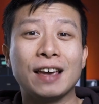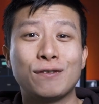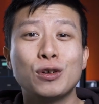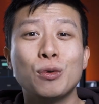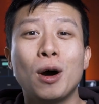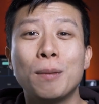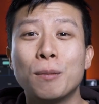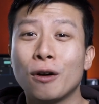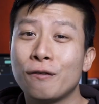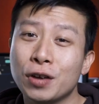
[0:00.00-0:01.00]
If you want
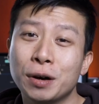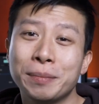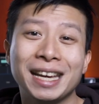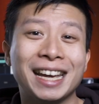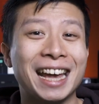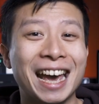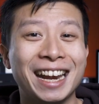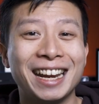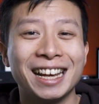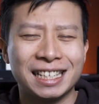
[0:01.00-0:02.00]
more filming and
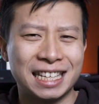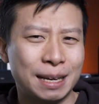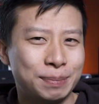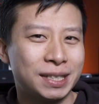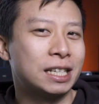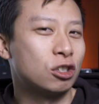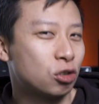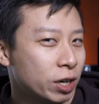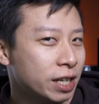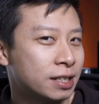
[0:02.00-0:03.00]
editing tips and
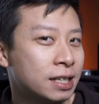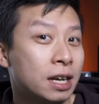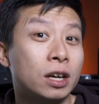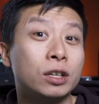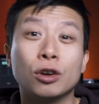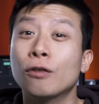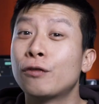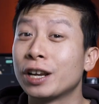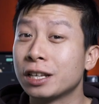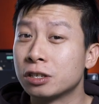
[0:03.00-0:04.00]
tricks, don't
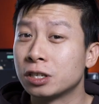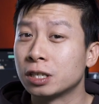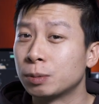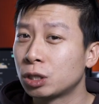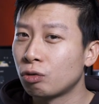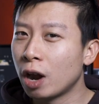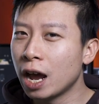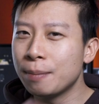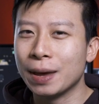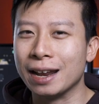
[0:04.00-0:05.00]
forget to
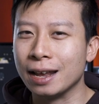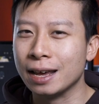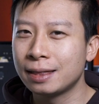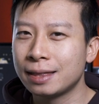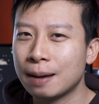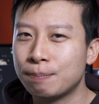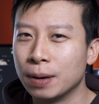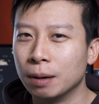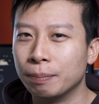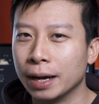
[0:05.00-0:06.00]
subscribe and hit that
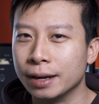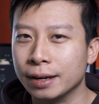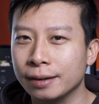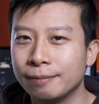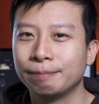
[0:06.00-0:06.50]
bell button.